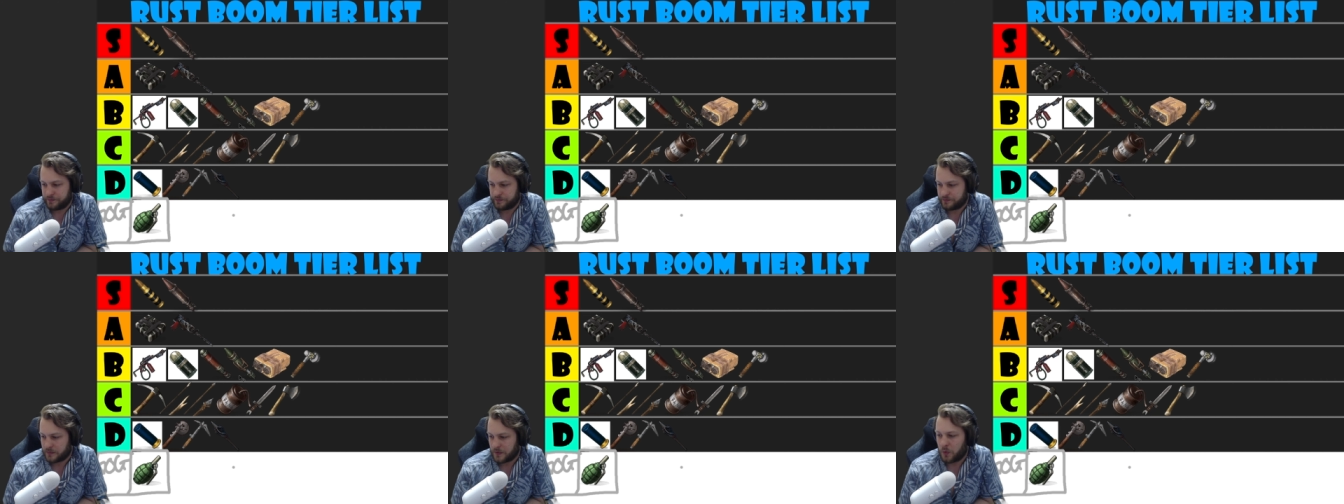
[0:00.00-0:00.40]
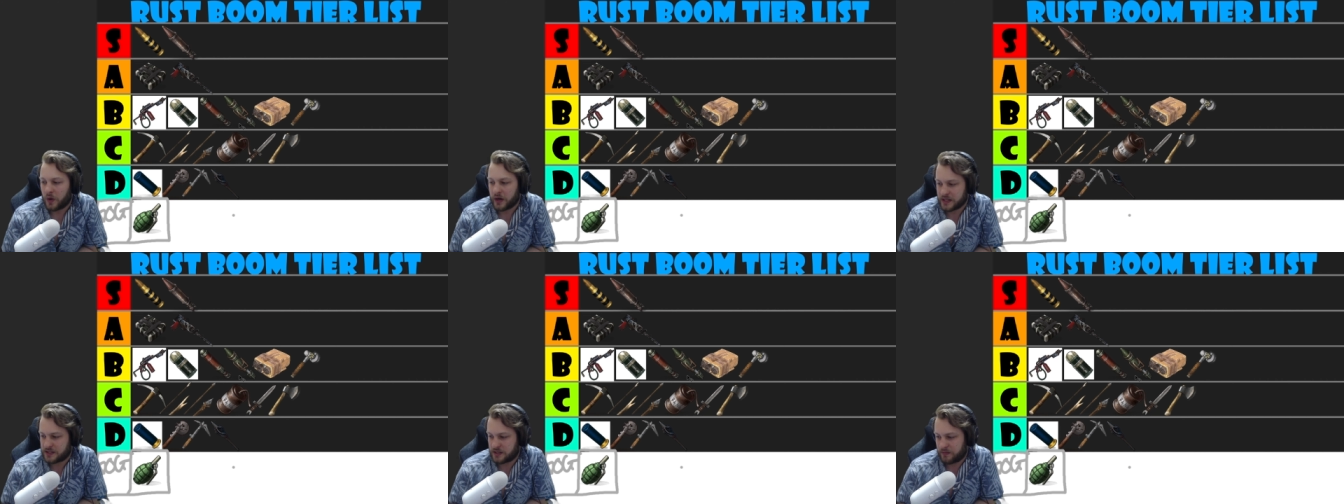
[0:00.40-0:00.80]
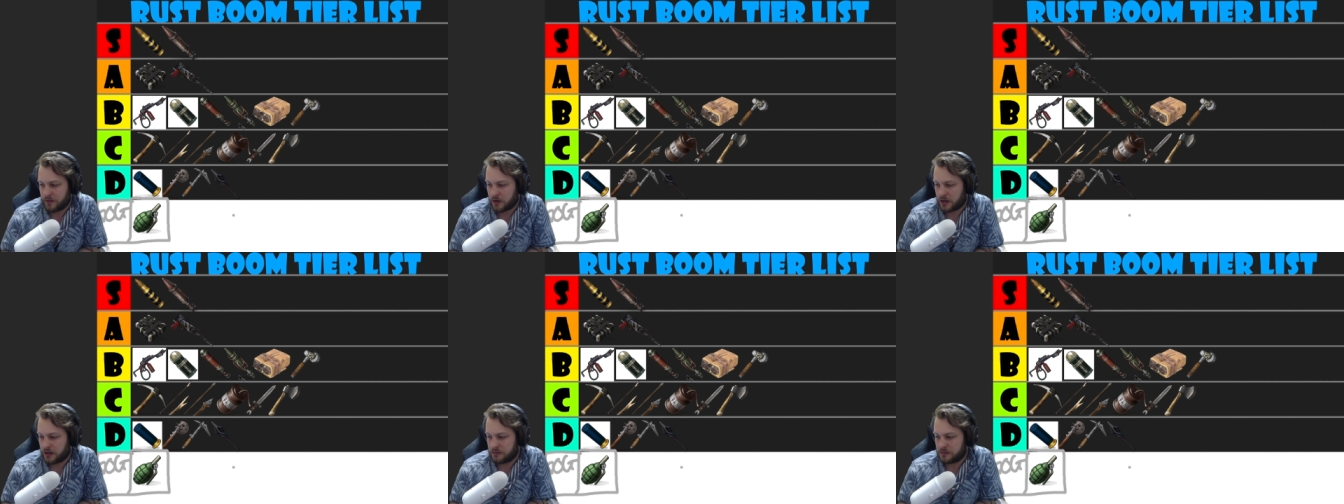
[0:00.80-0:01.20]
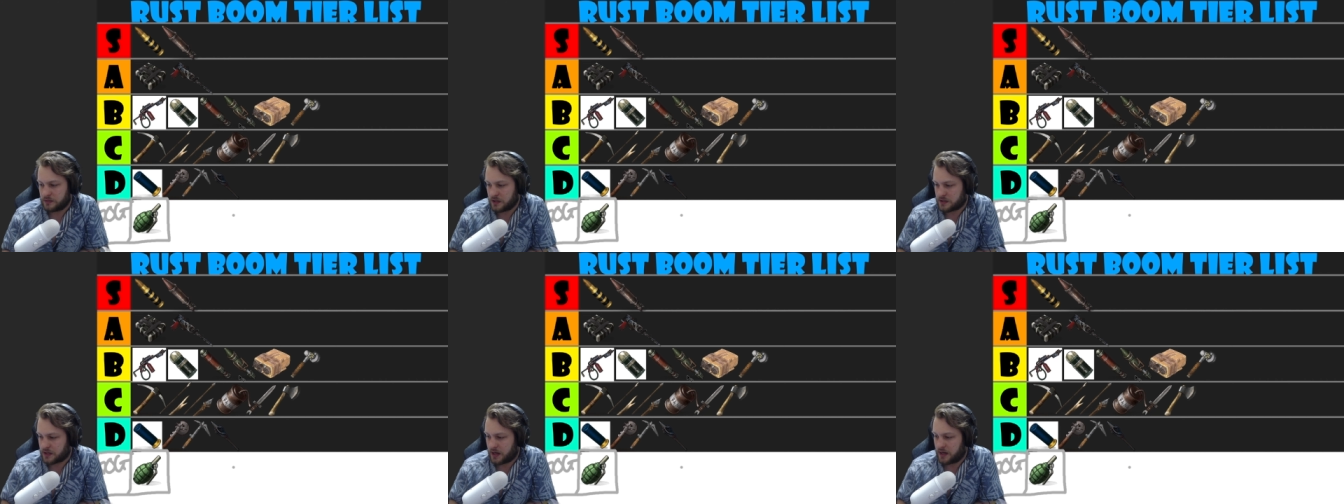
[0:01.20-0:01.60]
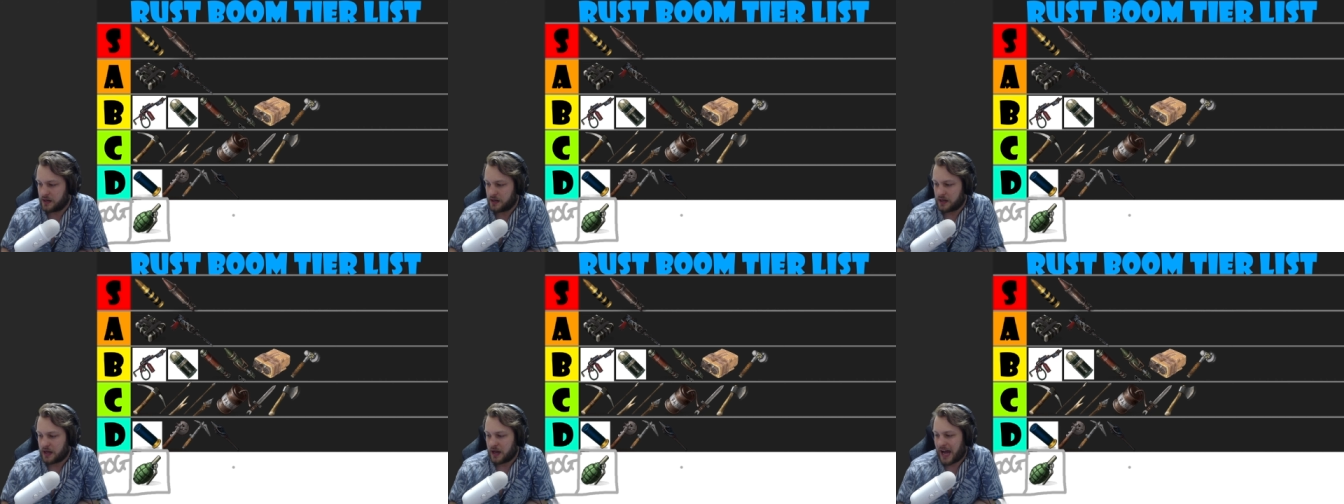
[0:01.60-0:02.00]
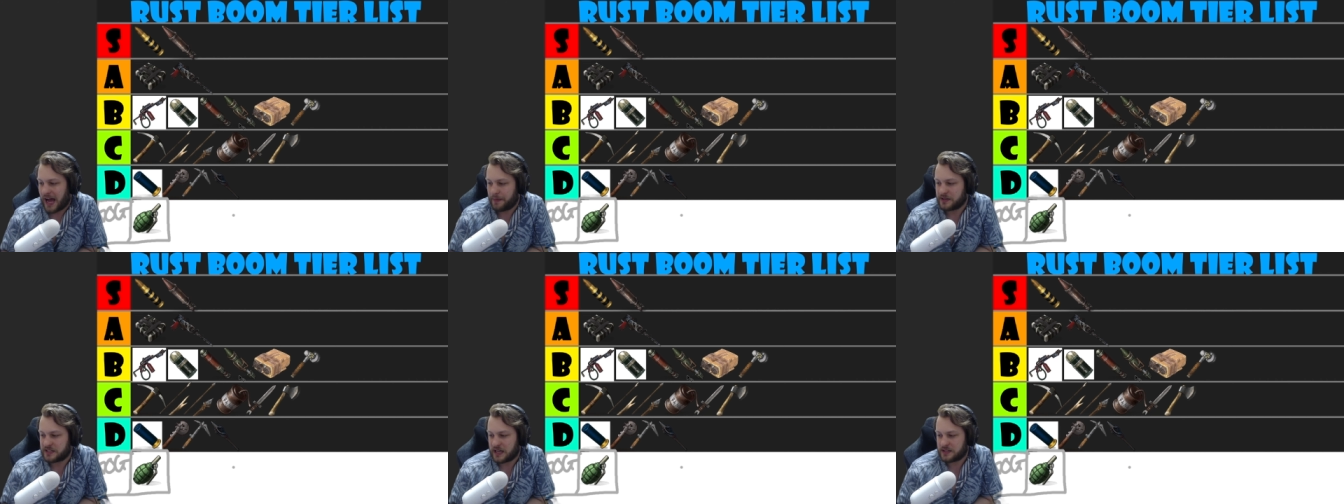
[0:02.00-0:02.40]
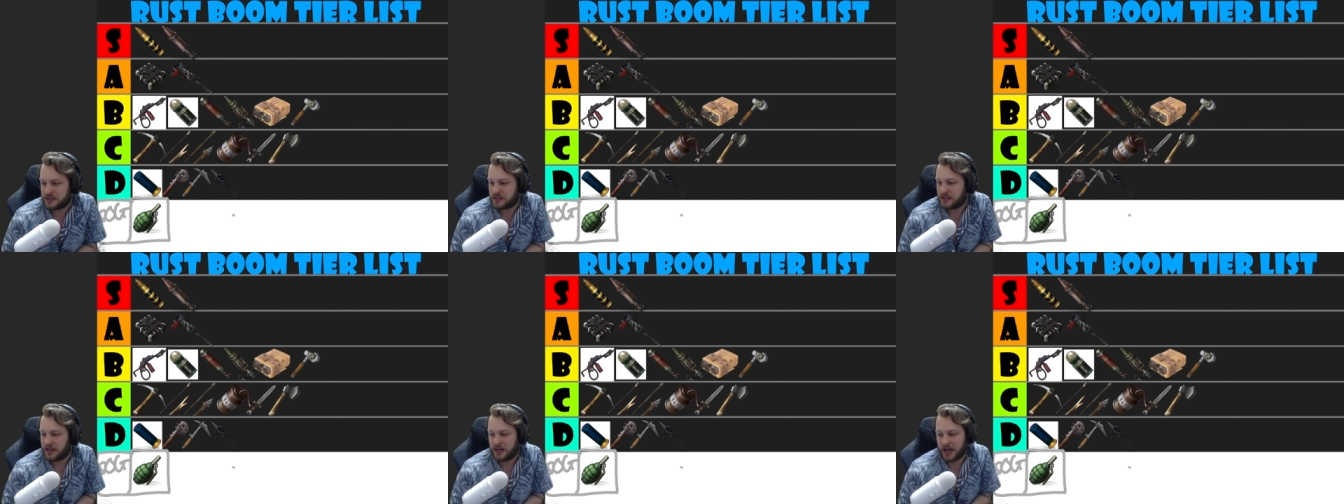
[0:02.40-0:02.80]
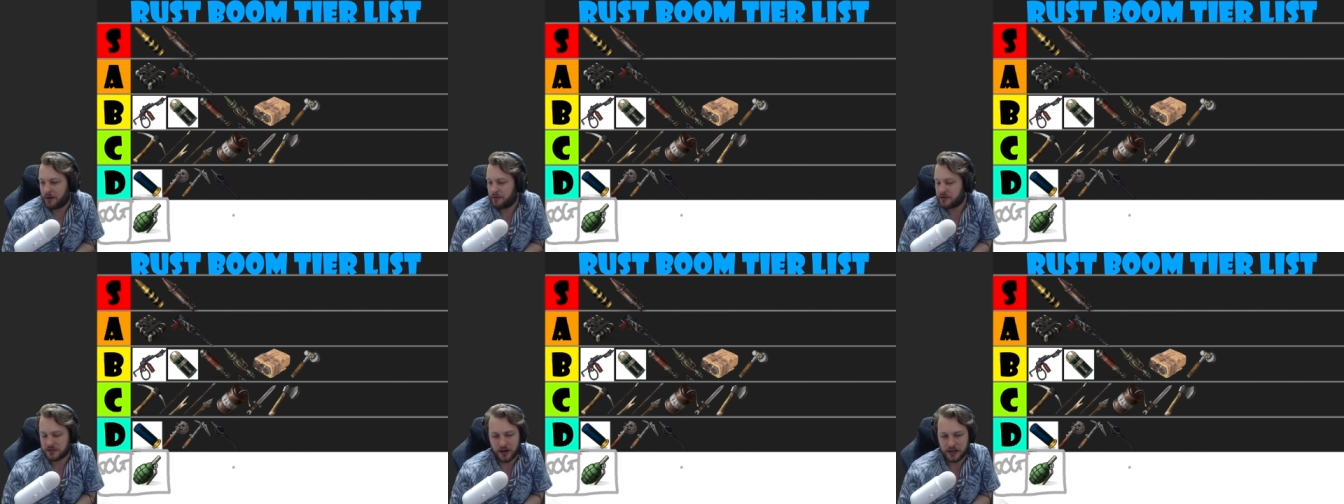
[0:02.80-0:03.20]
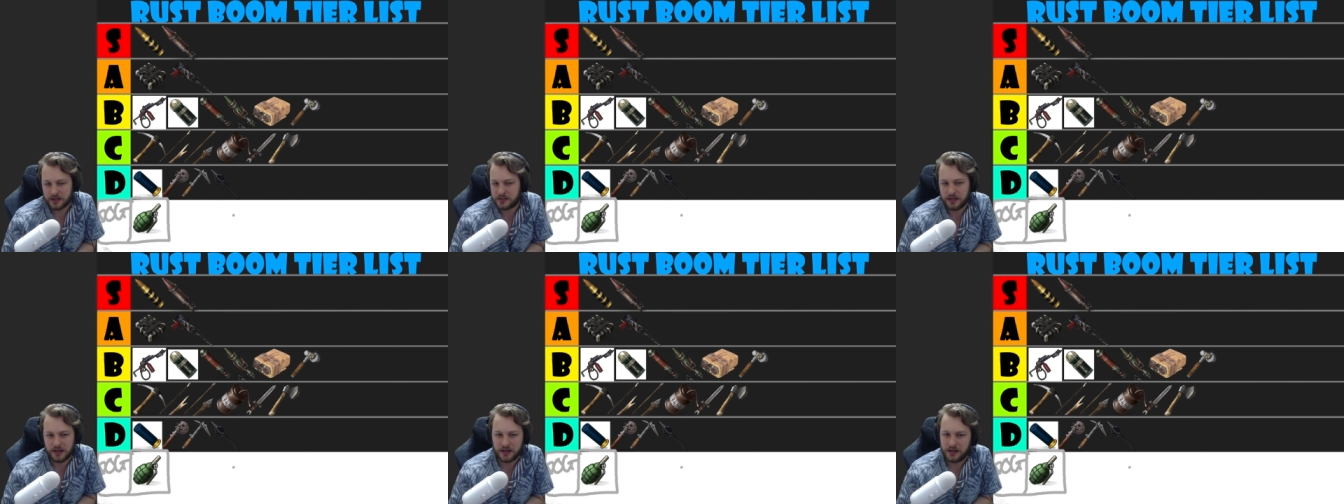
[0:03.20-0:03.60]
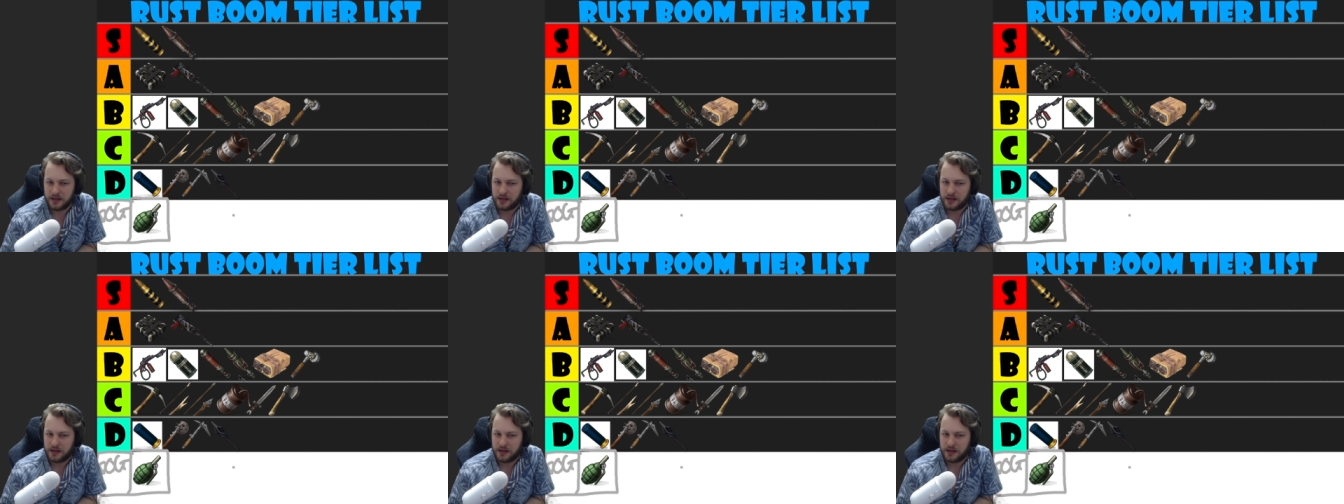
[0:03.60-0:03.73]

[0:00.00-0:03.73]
One Incin rocket does that. Hammer's S tier. Hammer's not S tier.